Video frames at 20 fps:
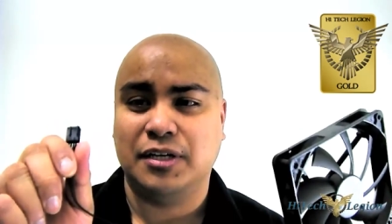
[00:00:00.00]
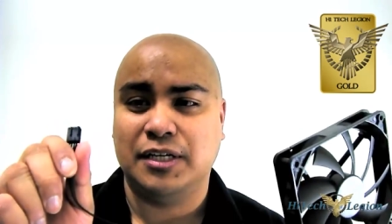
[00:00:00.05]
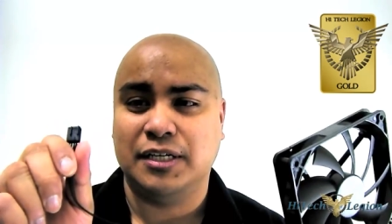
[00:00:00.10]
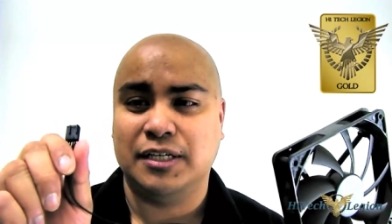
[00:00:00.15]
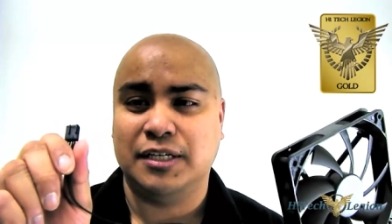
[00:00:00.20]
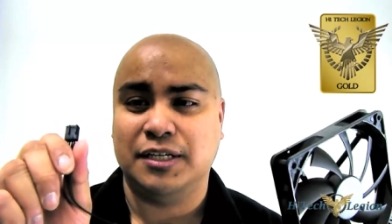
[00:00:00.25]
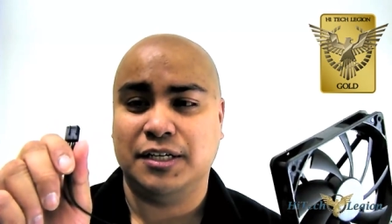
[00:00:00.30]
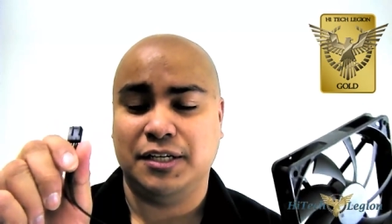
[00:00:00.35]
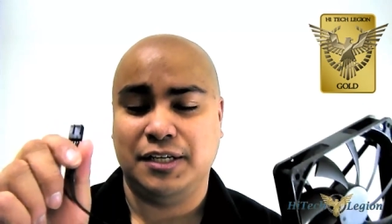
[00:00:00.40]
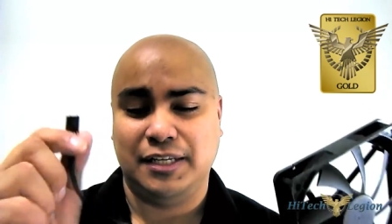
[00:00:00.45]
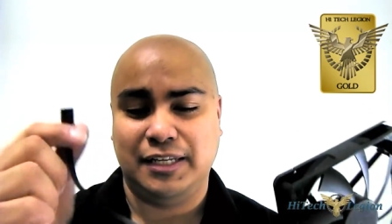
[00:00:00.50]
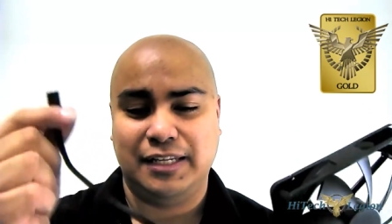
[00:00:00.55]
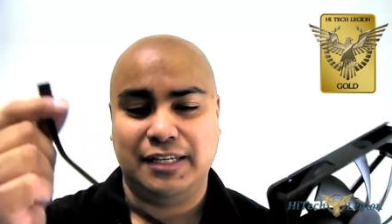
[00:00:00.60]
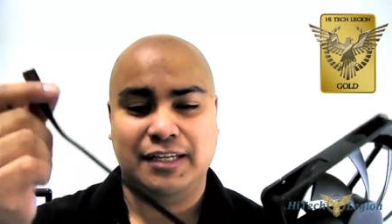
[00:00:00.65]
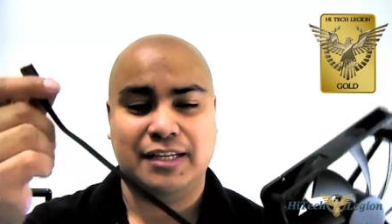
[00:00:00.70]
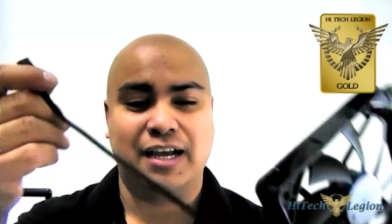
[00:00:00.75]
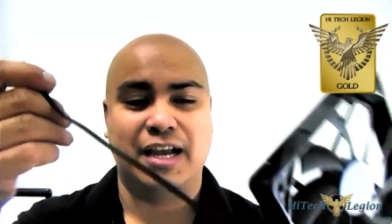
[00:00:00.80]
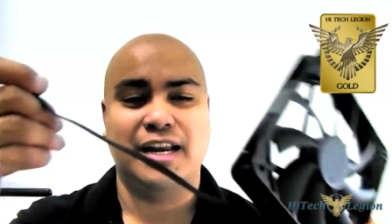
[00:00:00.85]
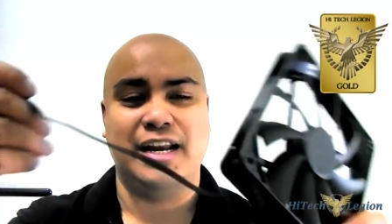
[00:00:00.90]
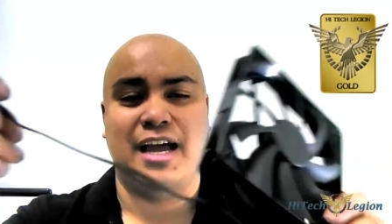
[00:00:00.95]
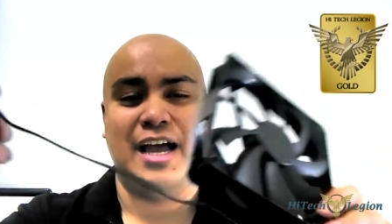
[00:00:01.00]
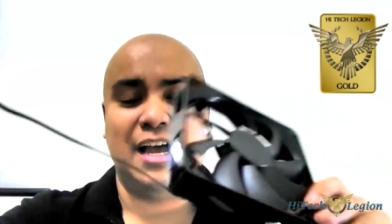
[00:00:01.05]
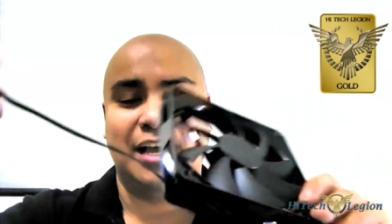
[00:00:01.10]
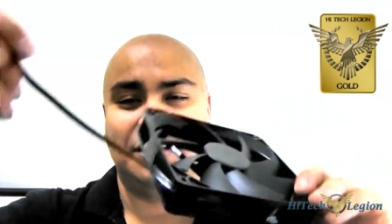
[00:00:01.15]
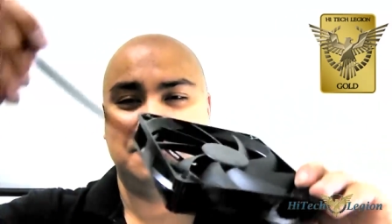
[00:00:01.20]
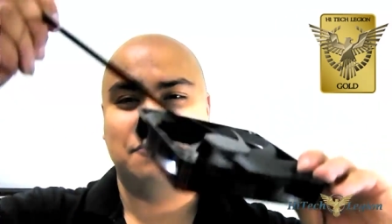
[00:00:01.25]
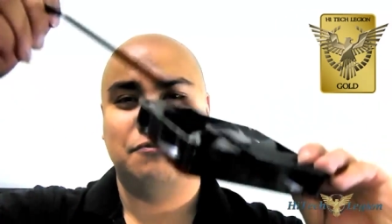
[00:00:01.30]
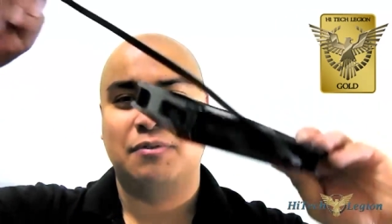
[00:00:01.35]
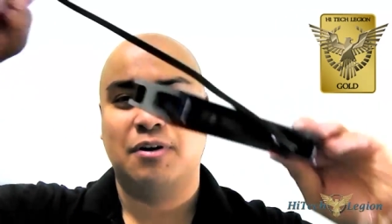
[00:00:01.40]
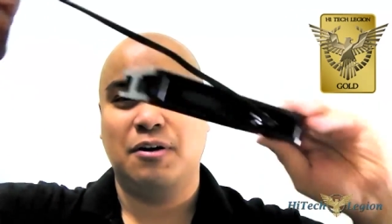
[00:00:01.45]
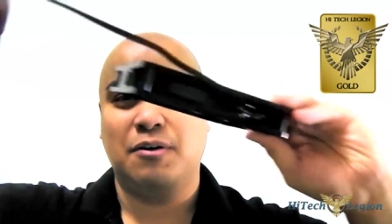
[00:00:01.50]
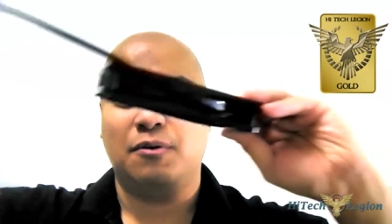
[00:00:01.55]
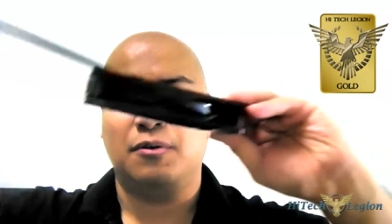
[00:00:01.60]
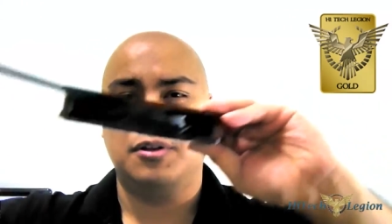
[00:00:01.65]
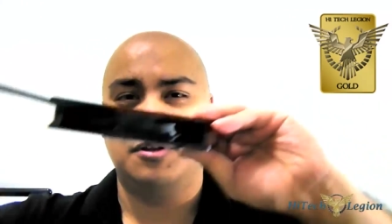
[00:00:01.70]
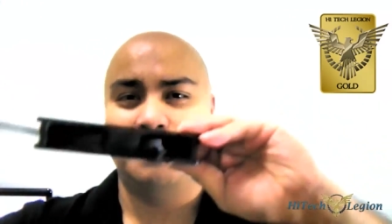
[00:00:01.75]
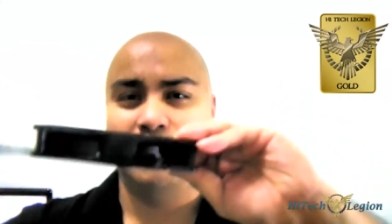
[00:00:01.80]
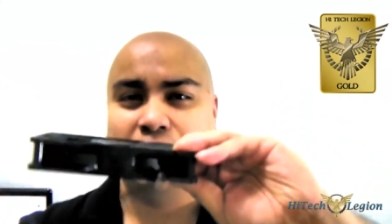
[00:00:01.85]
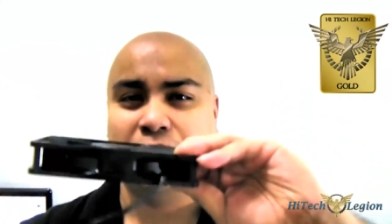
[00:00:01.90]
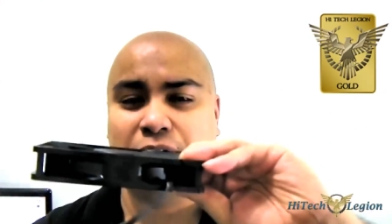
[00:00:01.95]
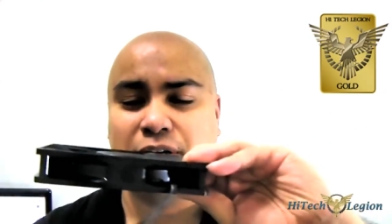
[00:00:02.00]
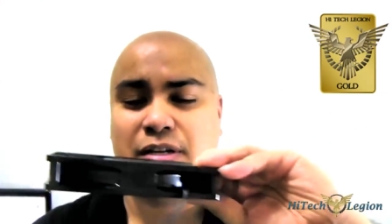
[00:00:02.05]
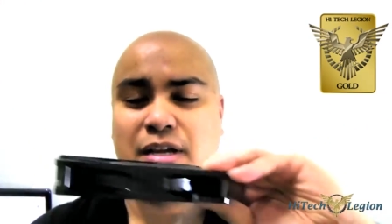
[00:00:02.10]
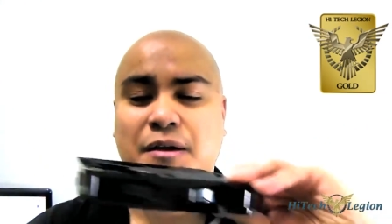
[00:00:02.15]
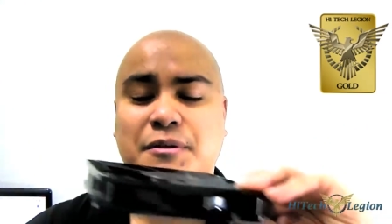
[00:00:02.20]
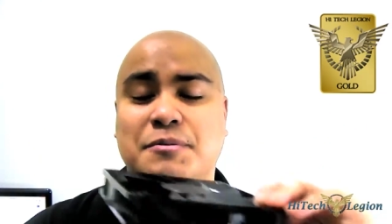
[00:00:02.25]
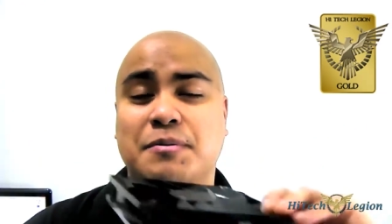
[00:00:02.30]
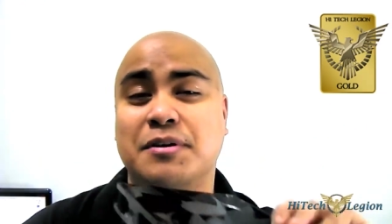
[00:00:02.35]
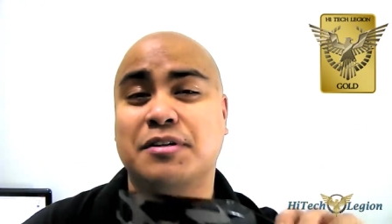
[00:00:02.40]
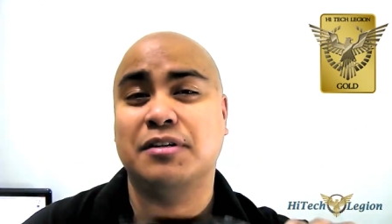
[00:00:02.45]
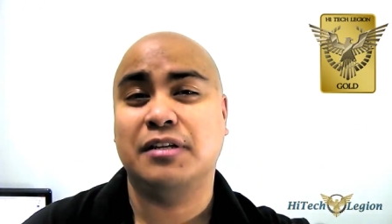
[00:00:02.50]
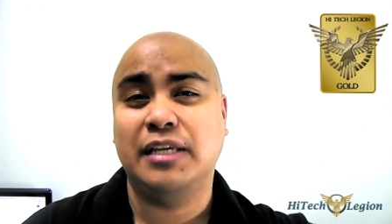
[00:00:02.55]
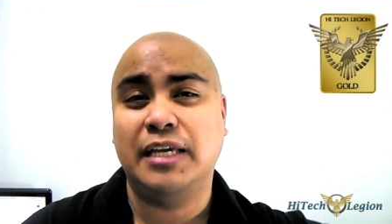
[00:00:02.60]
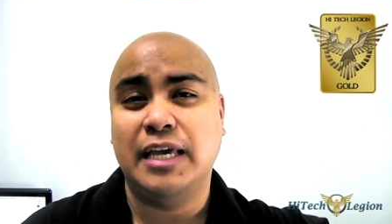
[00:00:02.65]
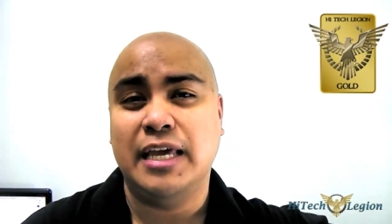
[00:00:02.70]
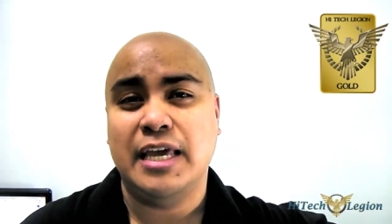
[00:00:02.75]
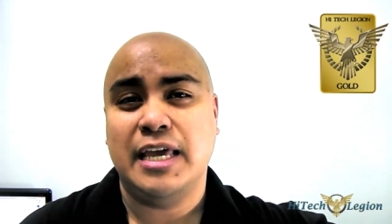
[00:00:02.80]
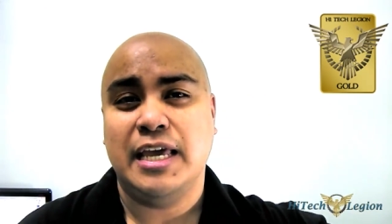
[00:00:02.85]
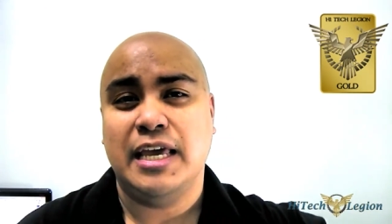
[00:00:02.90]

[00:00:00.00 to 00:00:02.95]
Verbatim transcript: uh, it kind of has to route all the way to the top, especially